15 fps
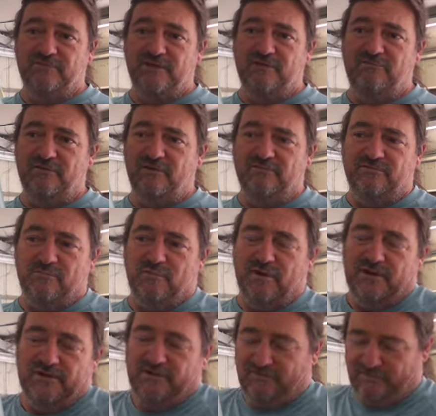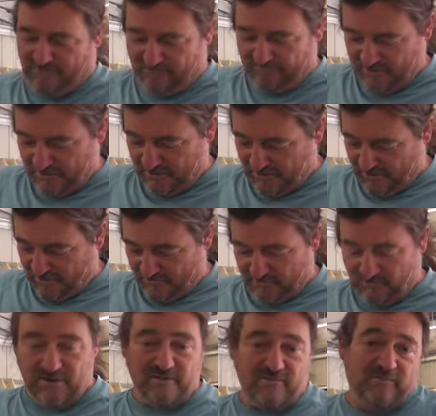If not for me, just
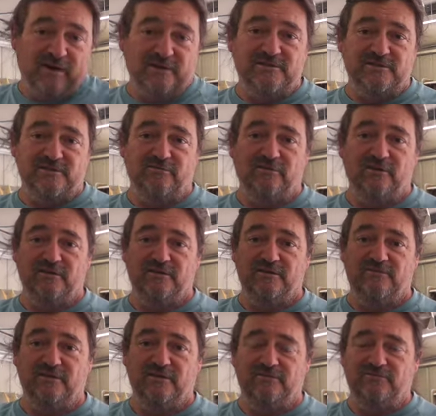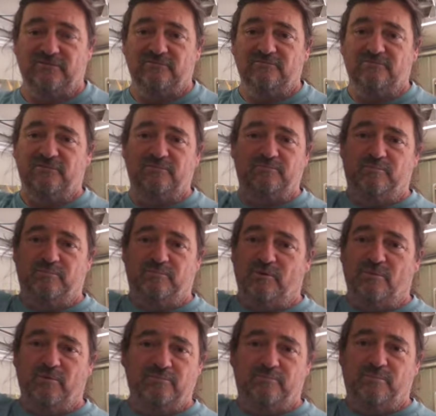for one of my mates to ride. It's a
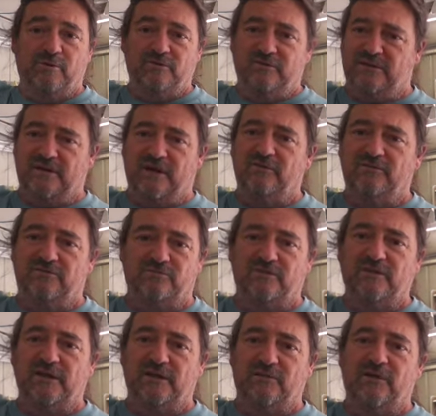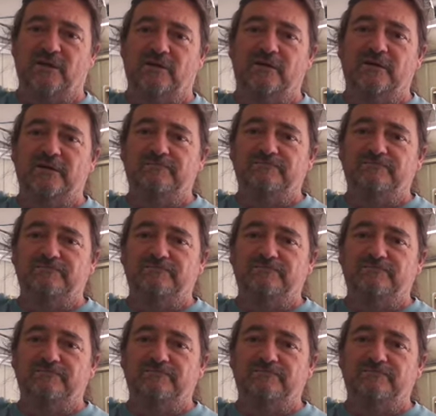board that goes really well.